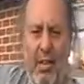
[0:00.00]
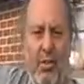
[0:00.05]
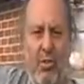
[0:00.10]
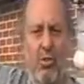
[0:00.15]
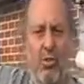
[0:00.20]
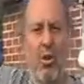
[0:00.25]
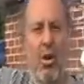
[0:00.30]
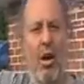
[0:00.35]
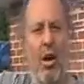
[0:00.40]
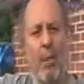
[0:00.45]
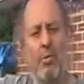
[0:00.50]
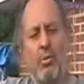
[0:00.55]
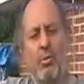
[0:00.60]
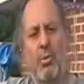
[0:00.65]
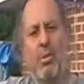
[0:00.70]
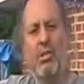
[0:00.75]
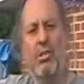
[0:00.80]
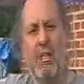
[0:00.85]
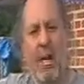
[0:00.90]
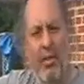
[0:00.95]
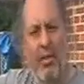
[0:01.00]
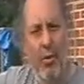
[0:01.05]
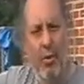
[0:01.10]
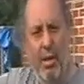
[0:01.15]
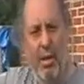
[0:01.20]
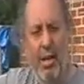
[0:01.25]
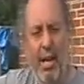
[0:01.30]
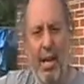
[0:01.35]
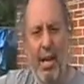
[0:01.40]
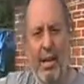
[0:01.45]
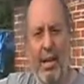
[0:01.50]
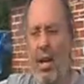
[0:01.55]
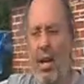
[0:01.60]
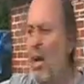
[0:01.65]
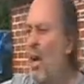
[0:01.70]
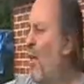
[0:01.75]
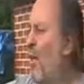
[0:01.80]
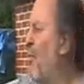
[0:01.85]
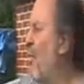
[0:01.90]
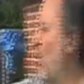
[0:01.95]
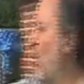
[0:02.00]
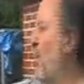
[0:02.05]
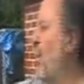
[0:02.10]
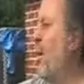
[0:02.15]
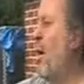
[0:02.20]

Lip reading: as tribes to each other again, there'll be